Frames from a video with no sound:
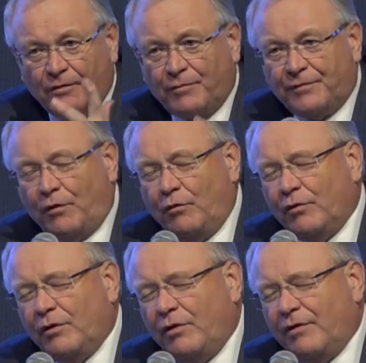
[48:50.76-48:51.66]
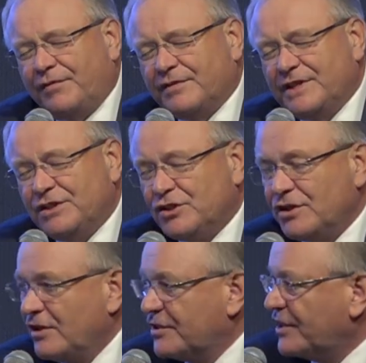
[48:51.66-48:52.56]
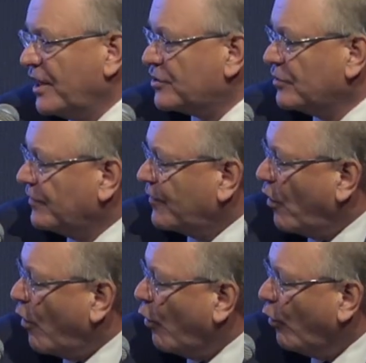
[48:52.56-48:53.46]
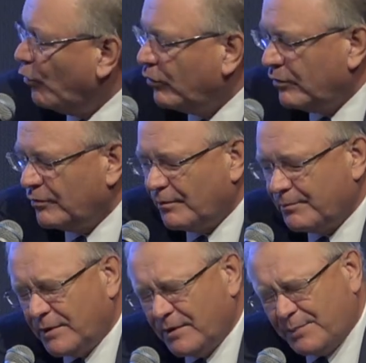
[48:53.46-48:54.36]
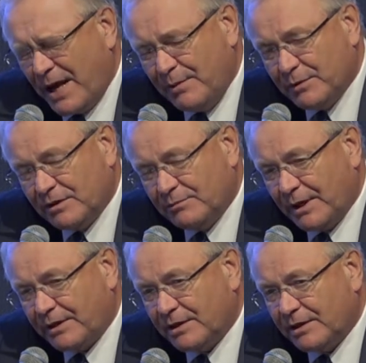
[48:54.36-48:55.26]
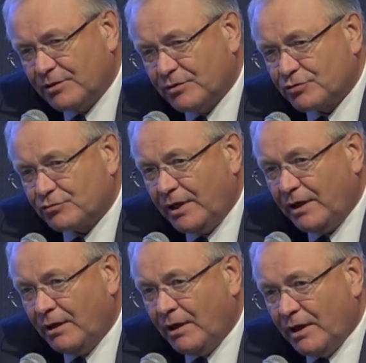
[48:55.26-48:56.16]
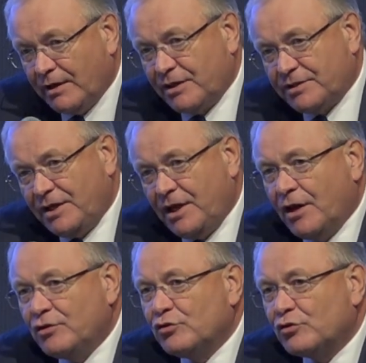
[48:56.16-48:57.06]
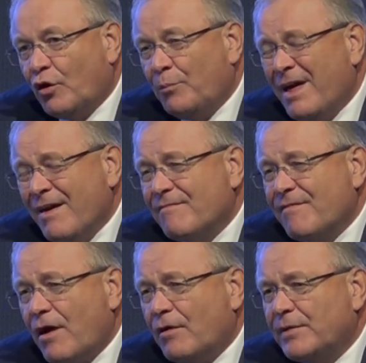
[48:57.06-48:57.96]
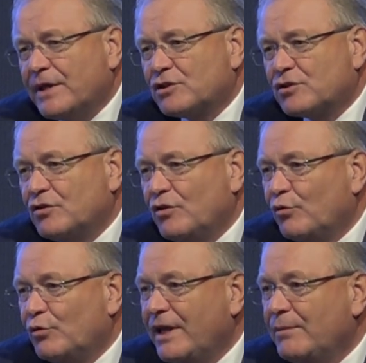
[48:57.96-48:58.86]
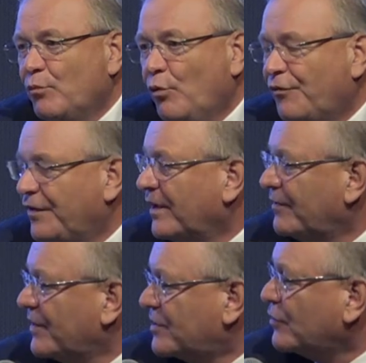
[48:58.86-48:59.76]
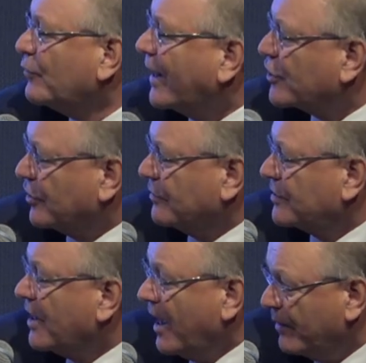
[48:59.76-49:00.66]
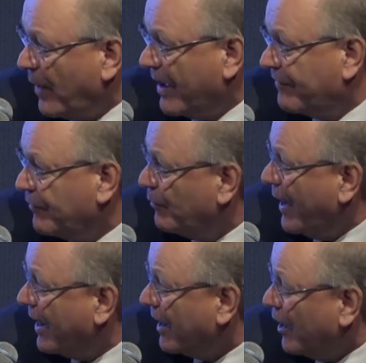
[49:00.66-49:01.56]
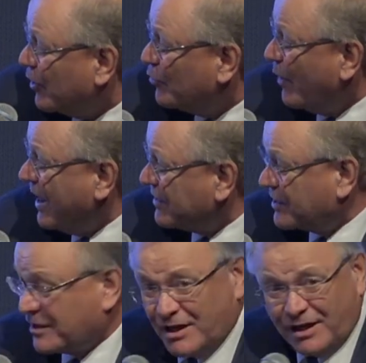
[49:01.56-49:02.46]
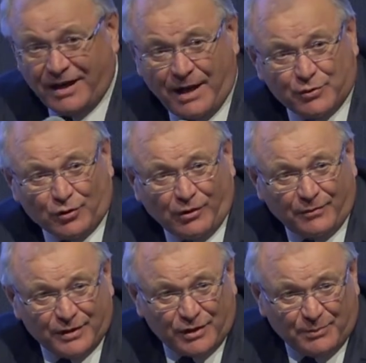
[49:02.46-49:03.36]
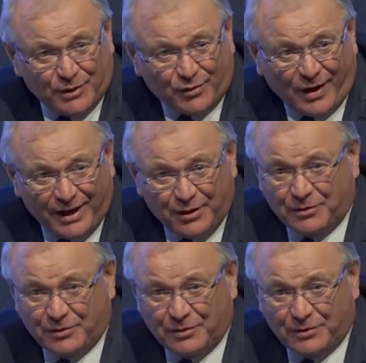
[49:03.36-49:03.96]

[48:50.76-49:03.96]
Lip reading: with all of a digitalization of a whole payment and banking industry. And I see Europe very slowly moving in these directions. And by the way, US claims always to be so highly